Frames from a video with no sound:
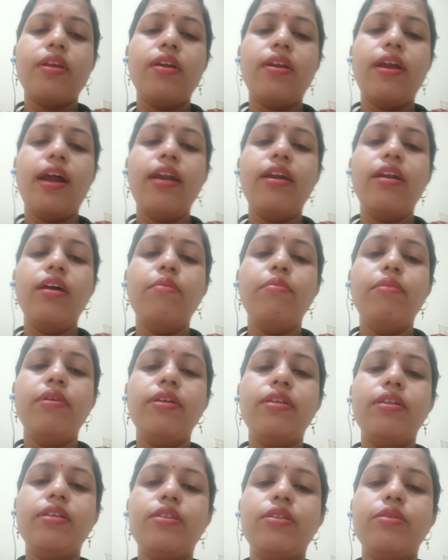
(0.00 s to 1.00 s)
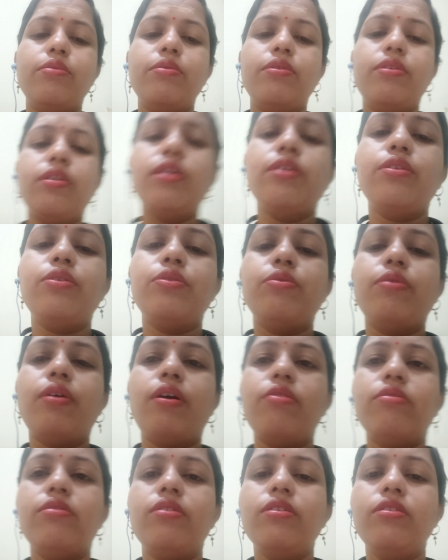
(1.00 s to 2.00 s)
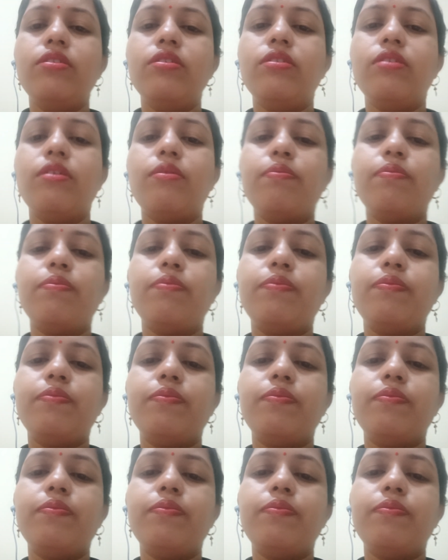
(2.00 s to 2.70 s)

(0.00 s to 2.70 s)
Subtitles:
randomly distributed throughout the genome.